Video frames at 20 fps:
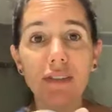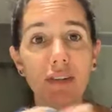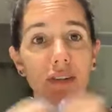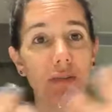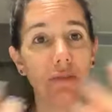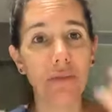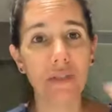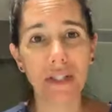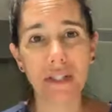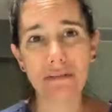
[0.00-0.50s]

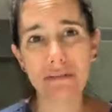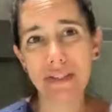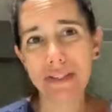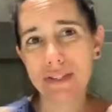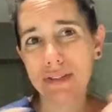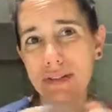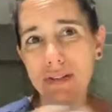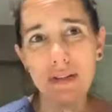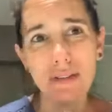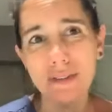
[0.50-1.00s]
or whatever
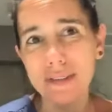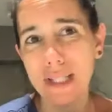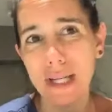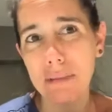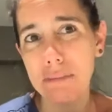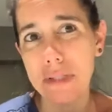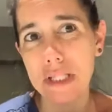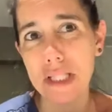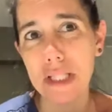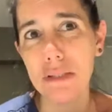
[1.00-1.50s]
it's called,
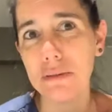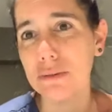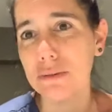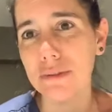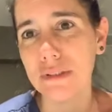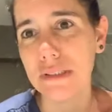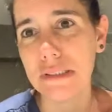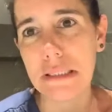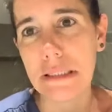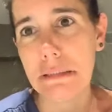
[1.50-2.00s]

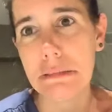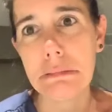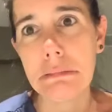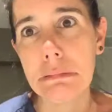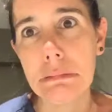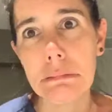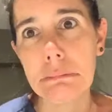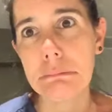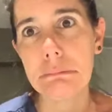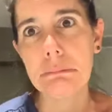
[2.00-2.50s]
episode, I don't
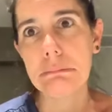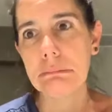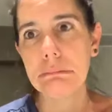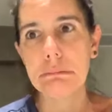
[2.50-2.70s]
know,